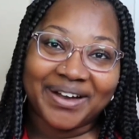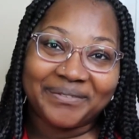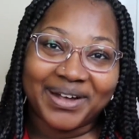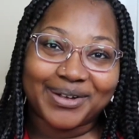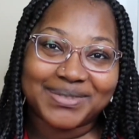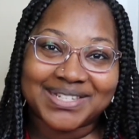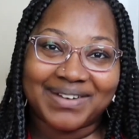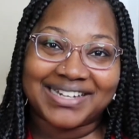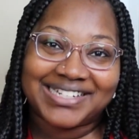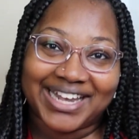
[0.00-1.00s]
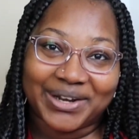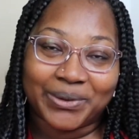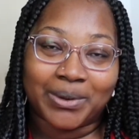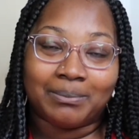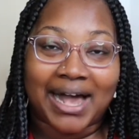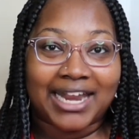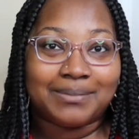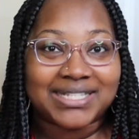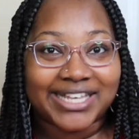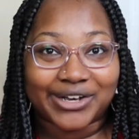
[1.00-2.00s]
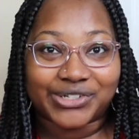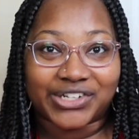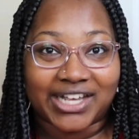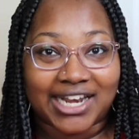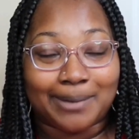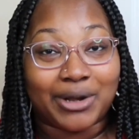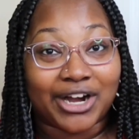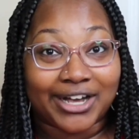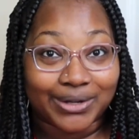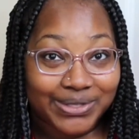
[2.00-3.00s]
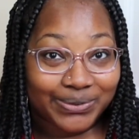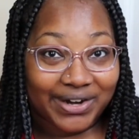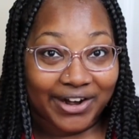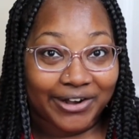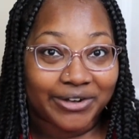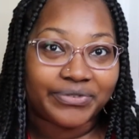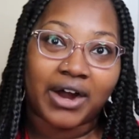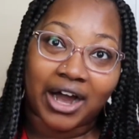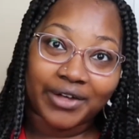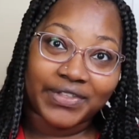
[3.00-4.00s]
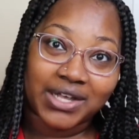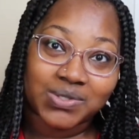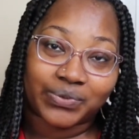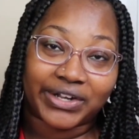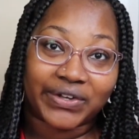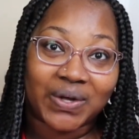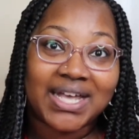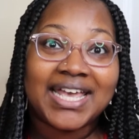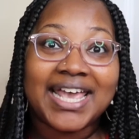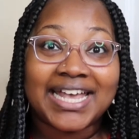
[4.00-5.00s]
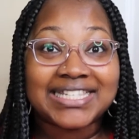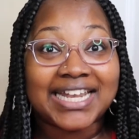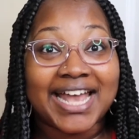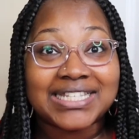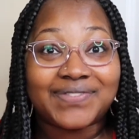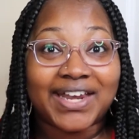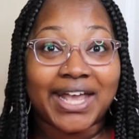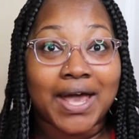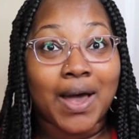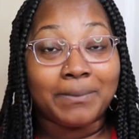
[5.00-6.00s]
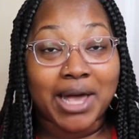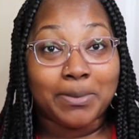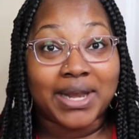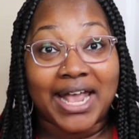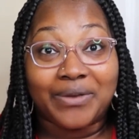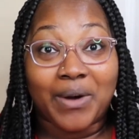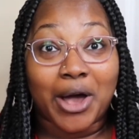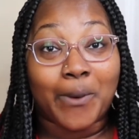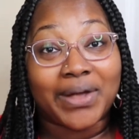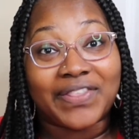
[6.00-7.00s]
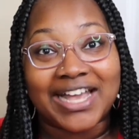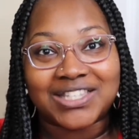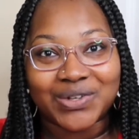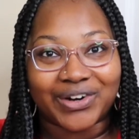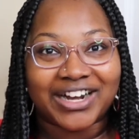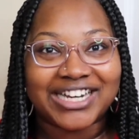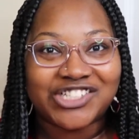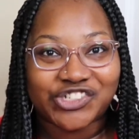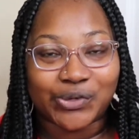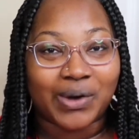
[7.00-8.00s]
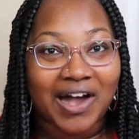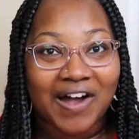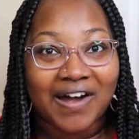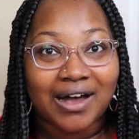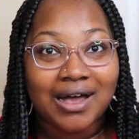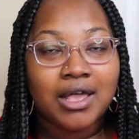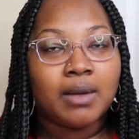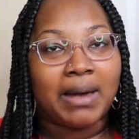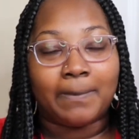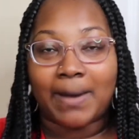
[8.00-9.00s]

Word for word: welcome to my channel. My name is Yosha and I'm your go-to girl for all things real. In today's video, I'm coming at you all with a Torrid shoe haul by